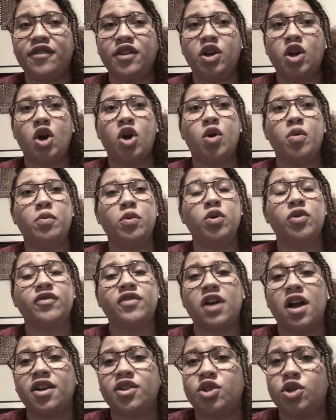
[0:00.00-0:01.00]
you know,
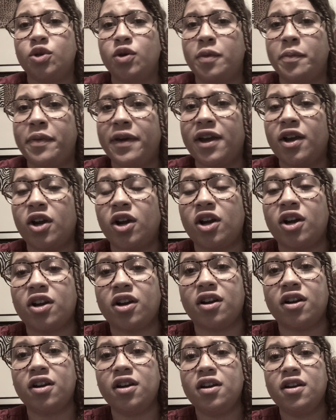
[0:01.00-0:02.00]
moved on to a
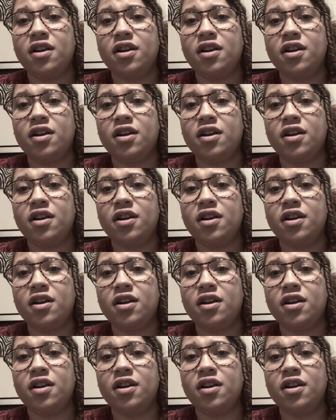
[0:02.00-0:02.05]
bigger